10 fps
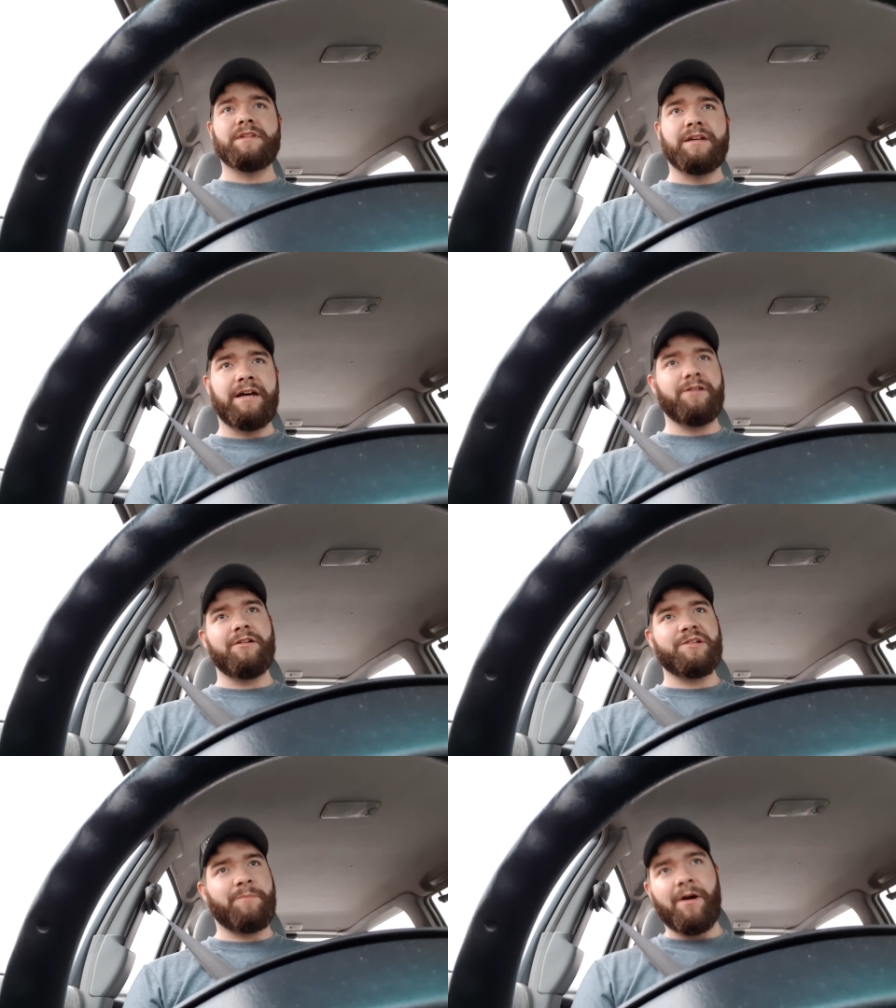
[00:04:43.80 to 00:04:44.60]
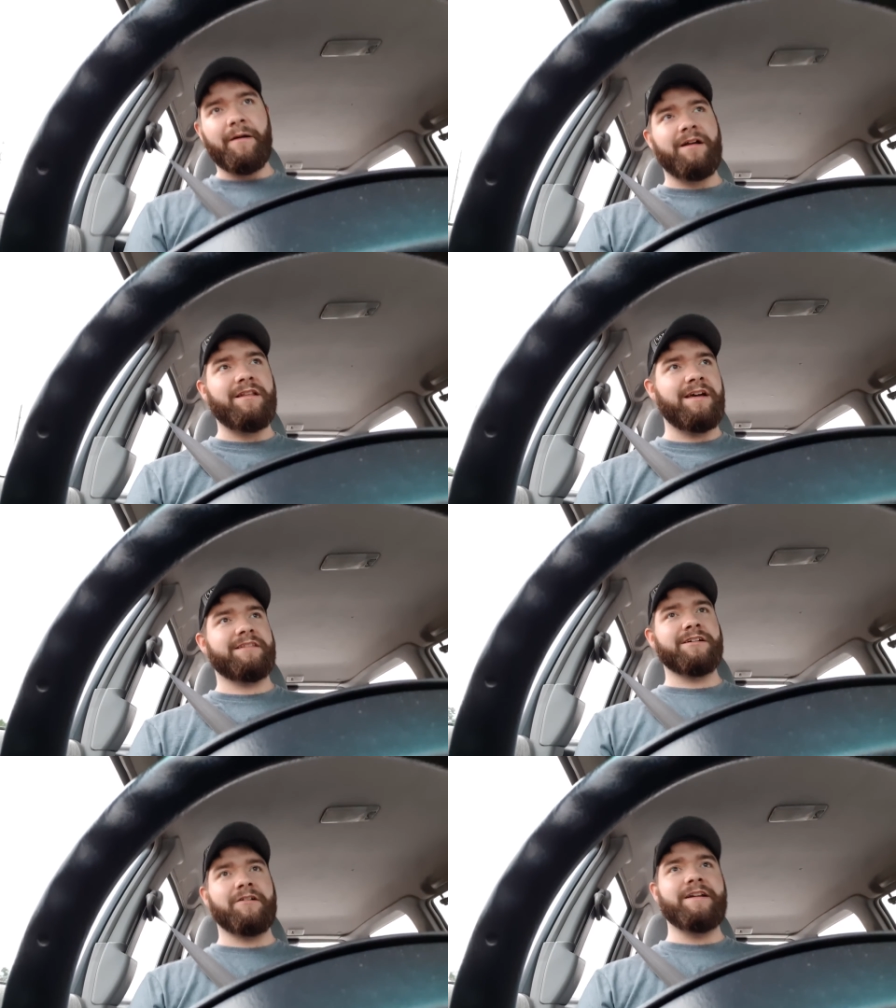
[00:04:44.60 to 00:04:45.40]
I know those are probably not
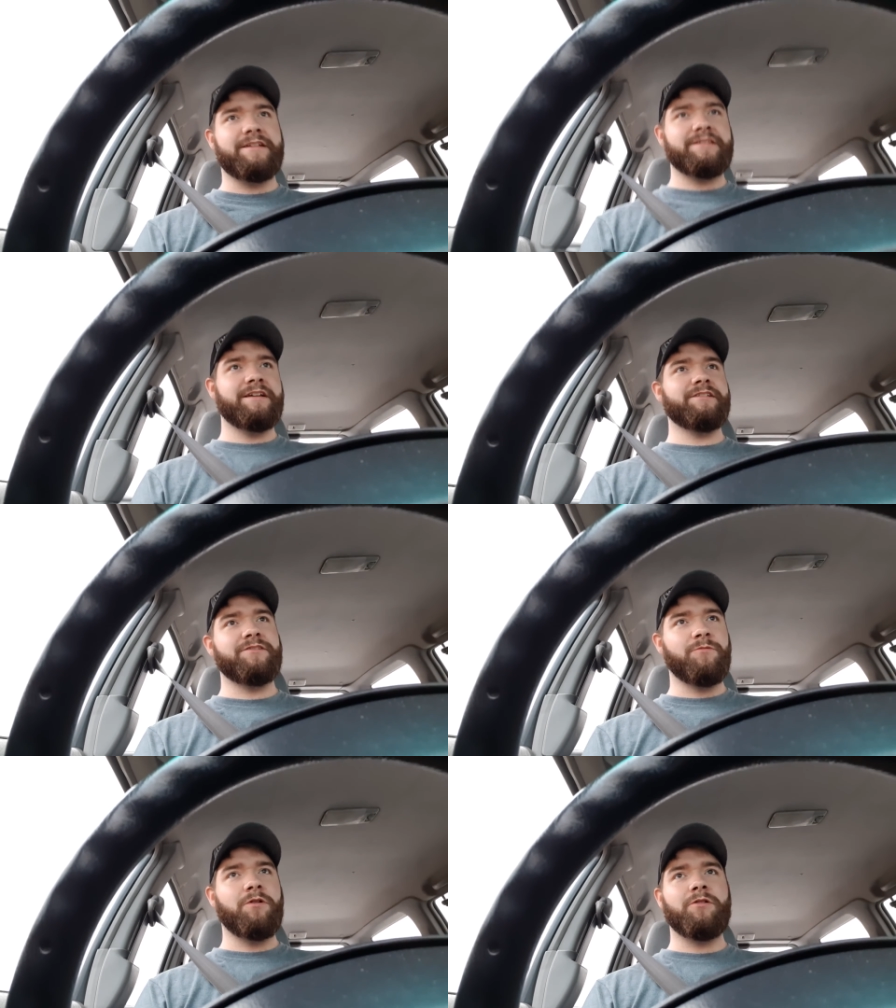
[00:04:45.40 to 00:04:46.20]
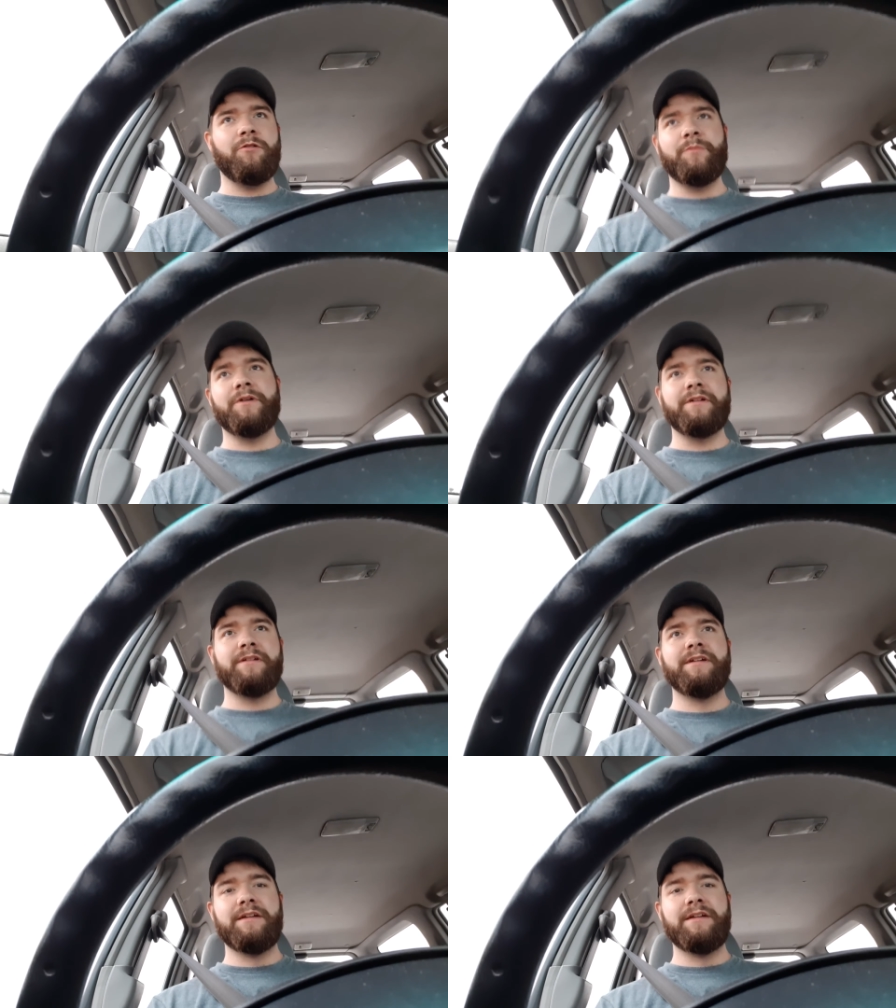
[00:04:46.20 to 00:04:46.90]
like the greatest things in the world, but